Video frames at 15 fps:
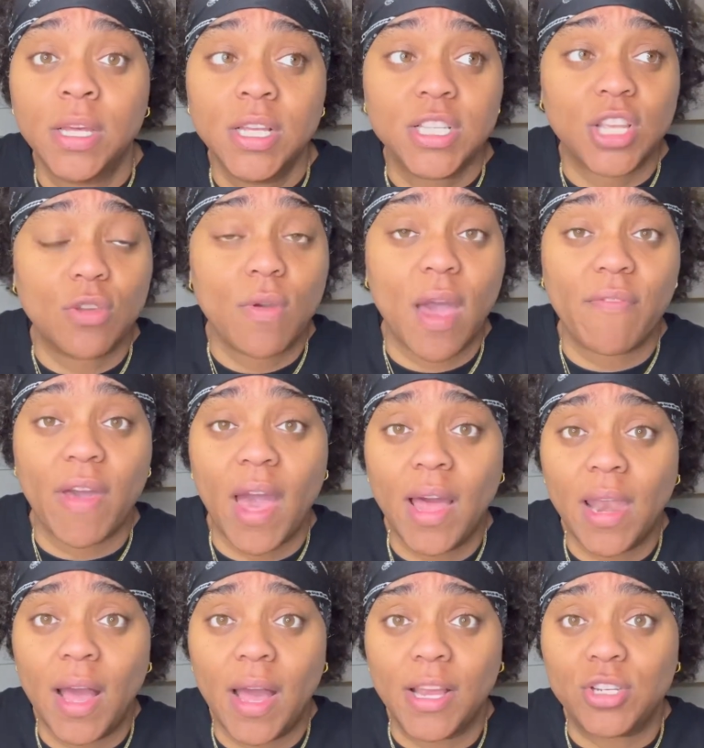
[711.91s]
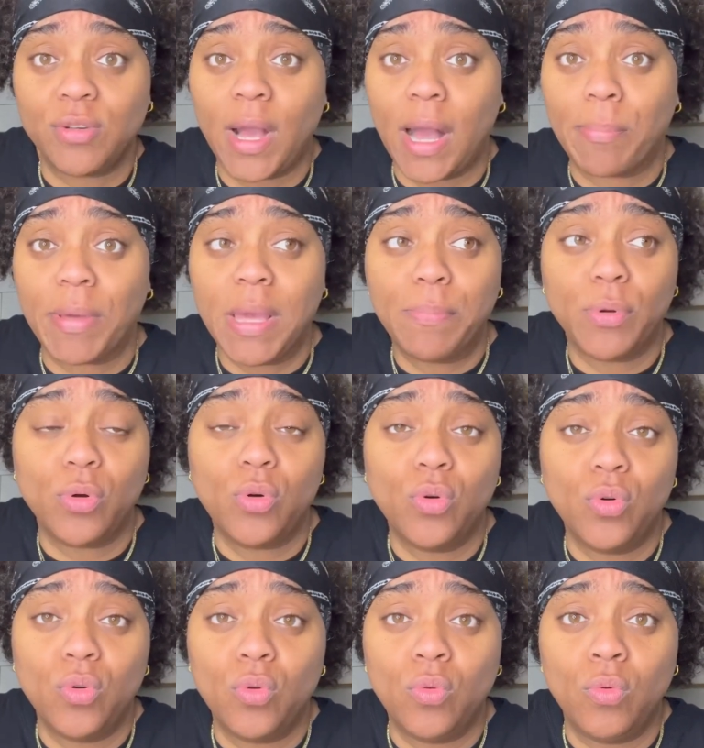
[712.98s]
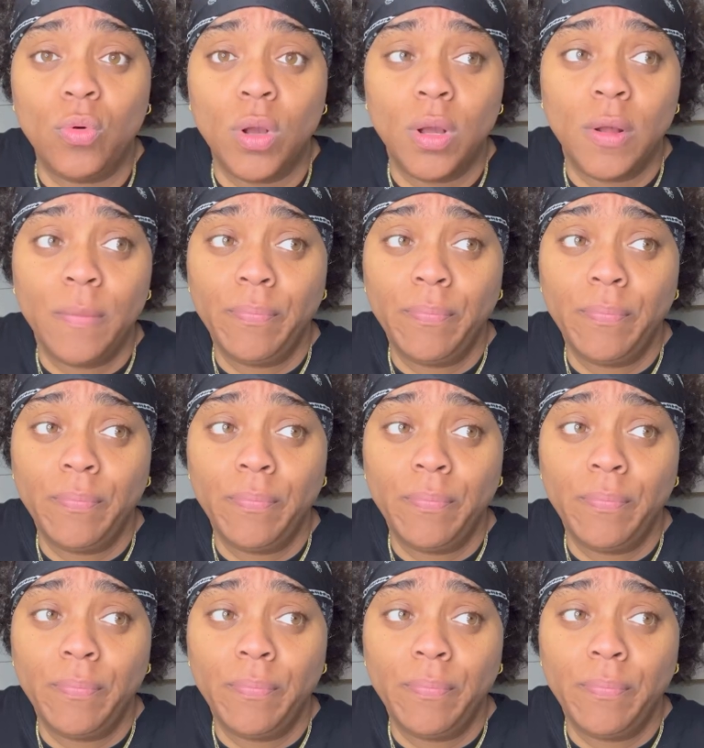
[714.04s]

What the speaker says: So you have allies. You got people who